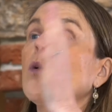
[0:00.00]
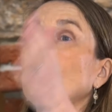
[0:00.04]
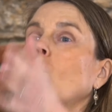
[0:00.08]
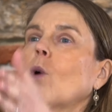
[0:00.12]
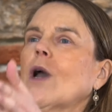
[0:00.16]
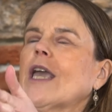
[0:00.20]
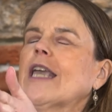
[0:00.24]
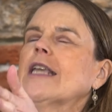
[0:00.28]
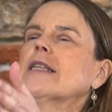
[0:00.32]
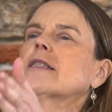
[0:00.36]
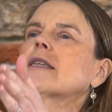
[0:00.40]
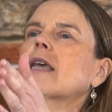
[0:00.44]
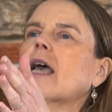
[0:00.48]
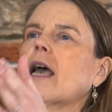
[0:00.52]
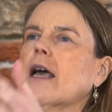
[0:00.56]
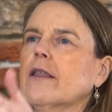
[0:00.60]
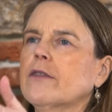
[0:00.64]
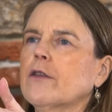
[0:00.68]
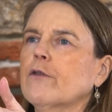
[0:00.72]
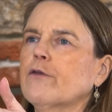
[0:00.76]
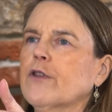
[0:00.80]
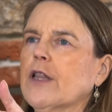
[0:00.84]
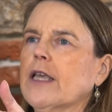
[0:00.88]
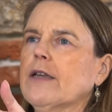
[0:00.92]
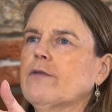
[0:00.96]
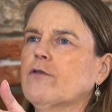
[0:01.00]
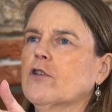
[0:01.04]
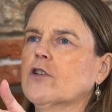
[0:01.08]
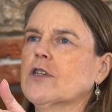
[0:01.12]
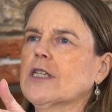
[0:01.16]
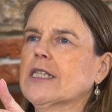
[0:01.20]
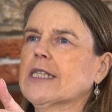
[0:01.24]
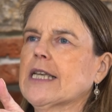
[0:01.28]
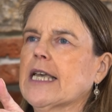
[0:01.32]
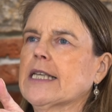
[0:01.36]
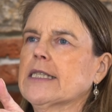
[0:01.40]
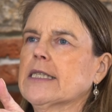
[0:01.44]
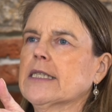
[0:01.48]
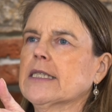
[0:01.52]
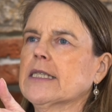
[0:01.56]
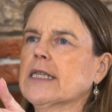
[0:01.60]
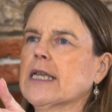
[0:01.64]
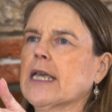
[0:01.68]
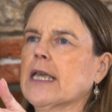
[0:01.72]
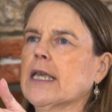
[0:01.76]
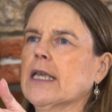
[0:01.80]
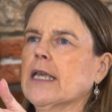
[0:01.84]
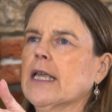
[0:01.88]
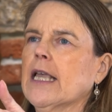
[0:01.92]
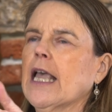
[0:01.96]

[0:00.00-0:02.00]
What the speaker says: weight and the flavour intensity.